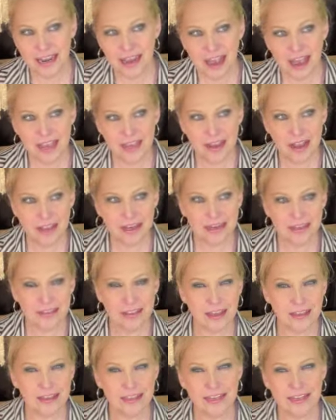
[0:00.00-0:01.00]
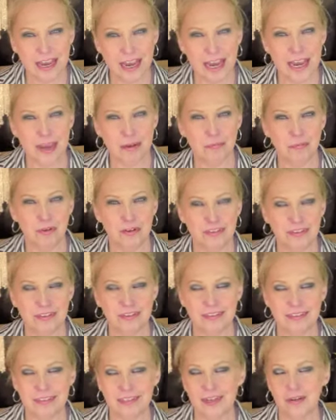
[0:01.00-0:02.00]
I kind of thought the name
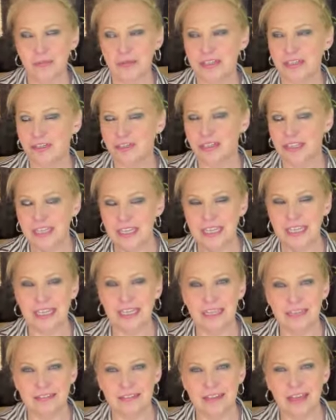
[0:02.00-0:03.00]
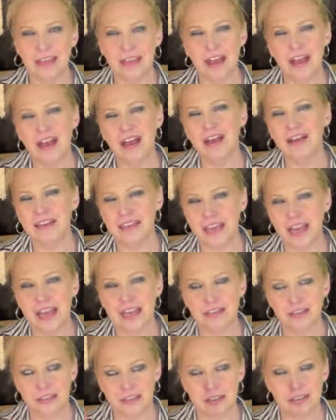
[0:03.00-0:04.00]
was a little bit cheeky. It's like, oh yeah,
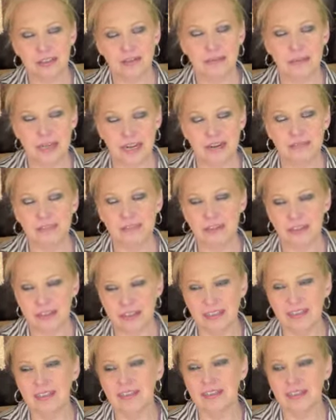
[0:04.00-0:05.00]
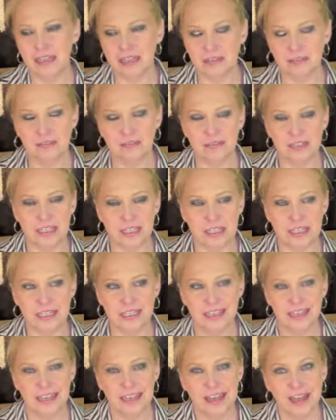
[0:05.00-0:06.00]
sure, whatever. Oh, that's funny.
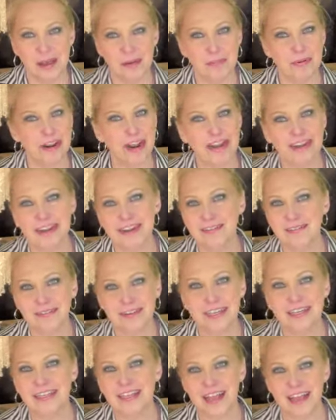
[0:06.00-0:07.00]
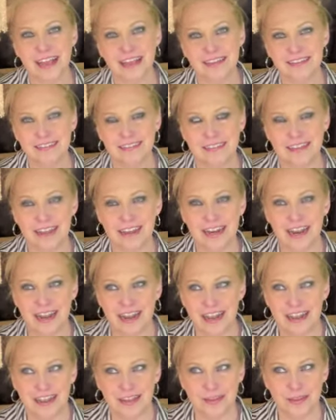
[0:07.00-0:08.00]
But I didn't realize that
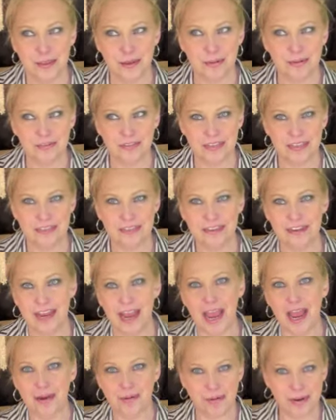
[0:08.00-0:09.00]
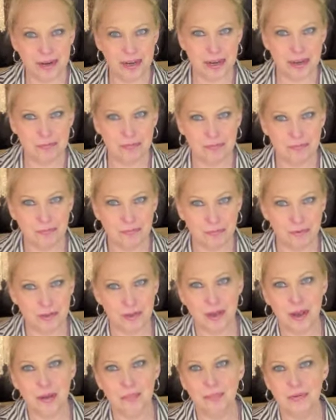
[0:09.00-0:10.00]
it's an acronym for the
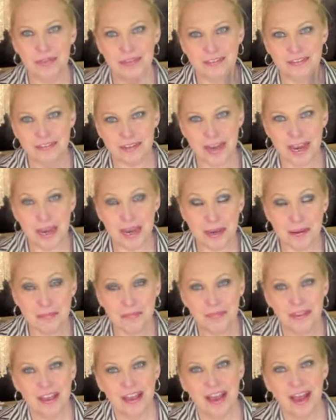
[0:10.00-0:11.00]
company's name.